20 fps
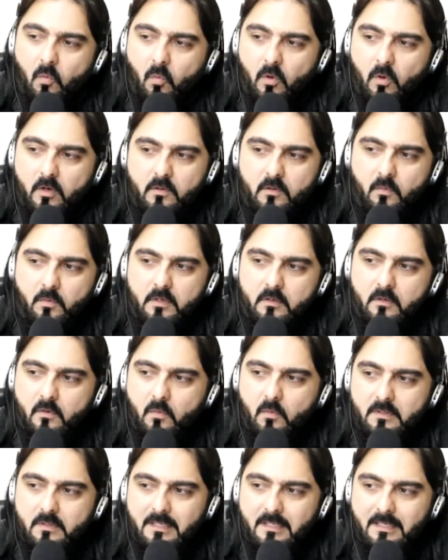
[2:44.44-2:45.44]
What do we do
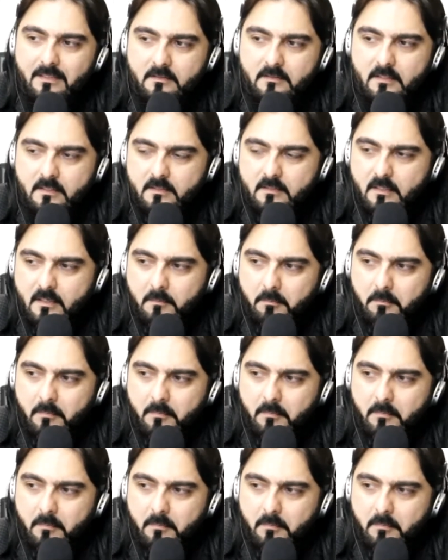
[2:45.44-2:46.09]
with the existing